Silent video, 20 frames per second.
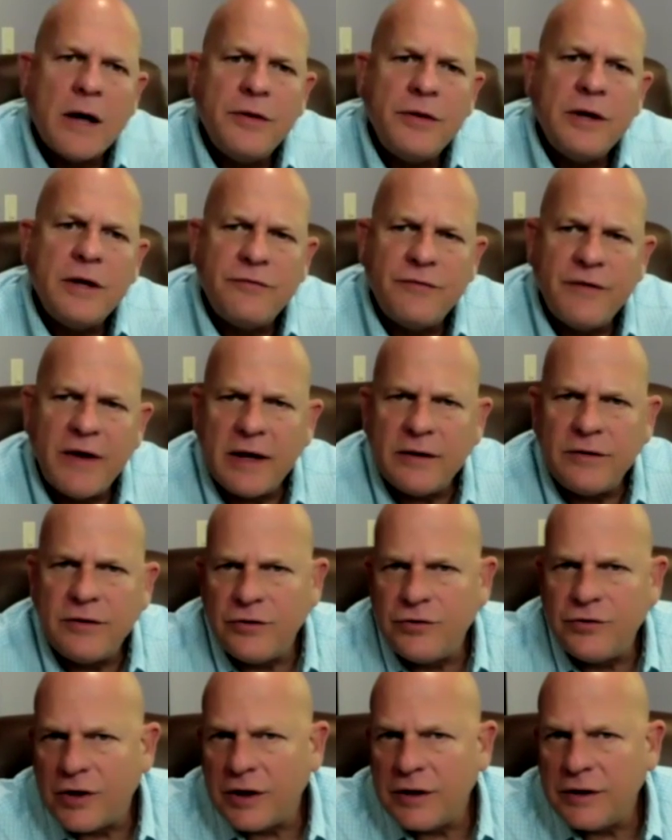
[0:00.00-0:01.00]
the
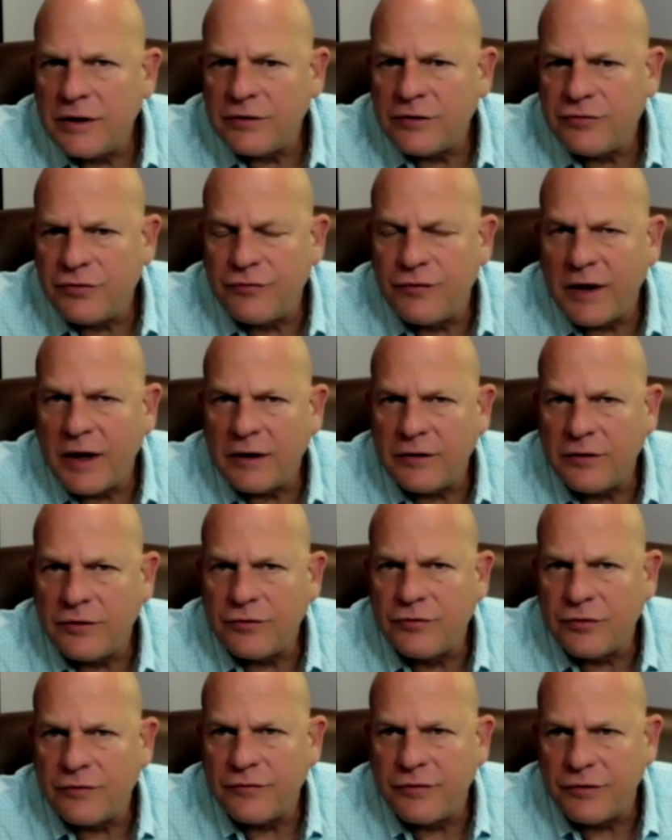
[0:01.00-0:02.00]
advantage and
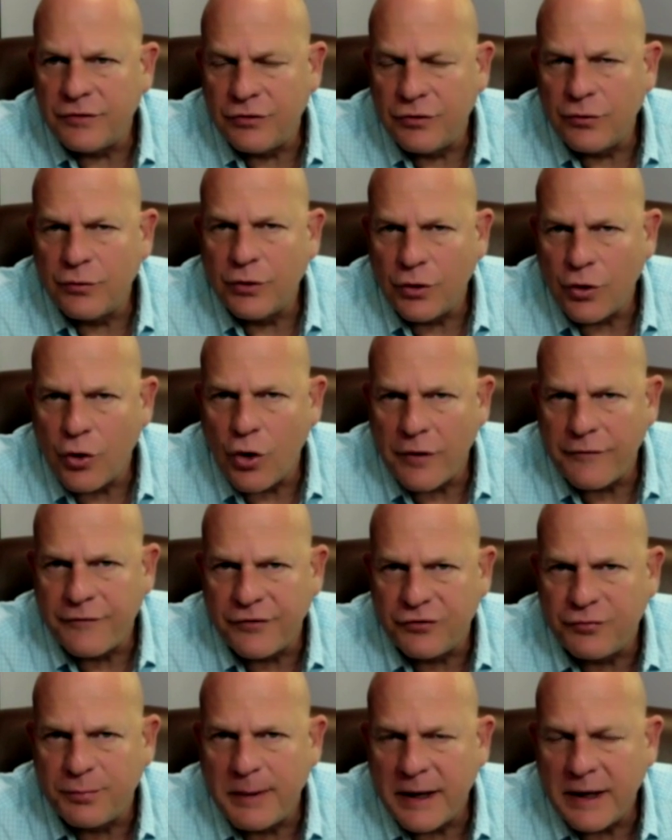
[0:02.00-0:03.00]
disadvantage of doing
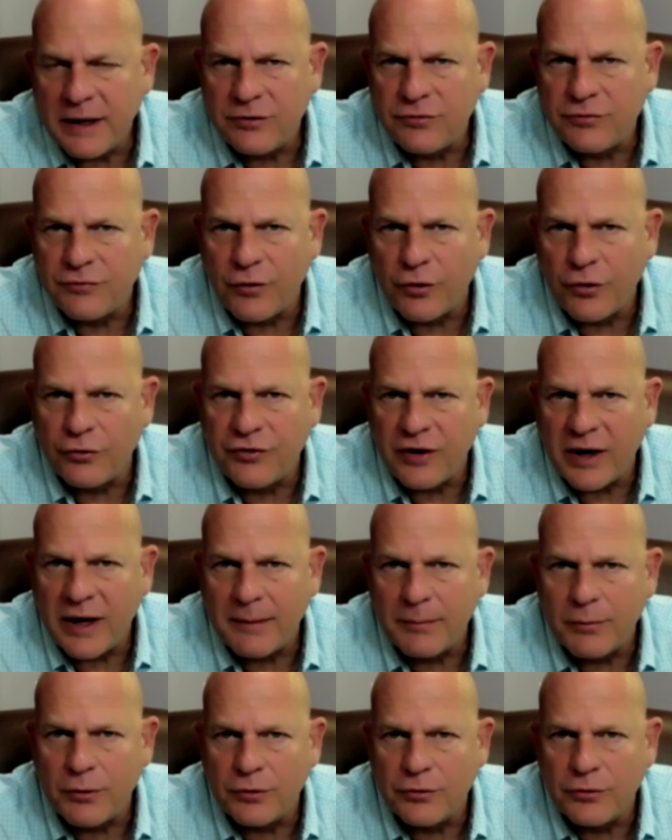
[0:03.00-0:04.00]
office based versus
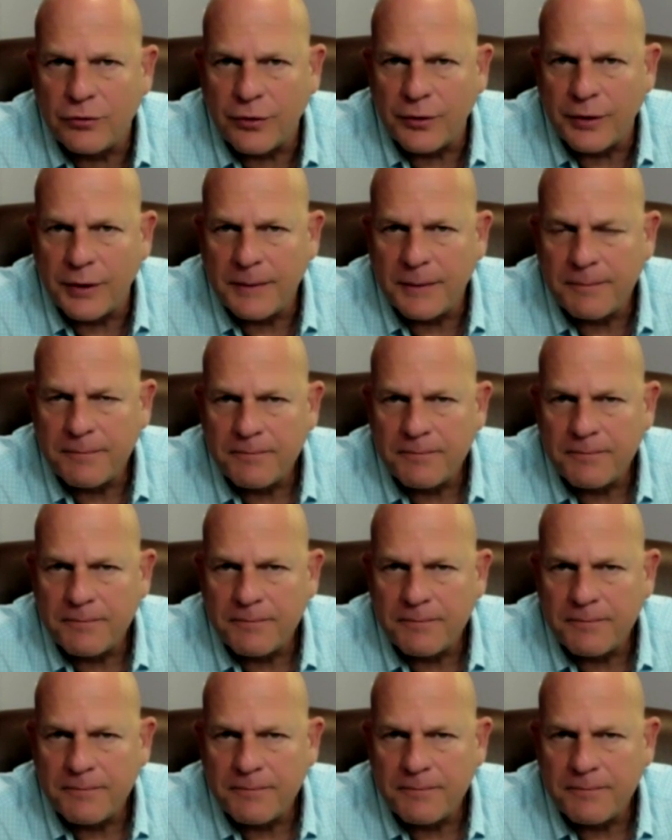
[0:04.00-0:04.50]
ambulatory.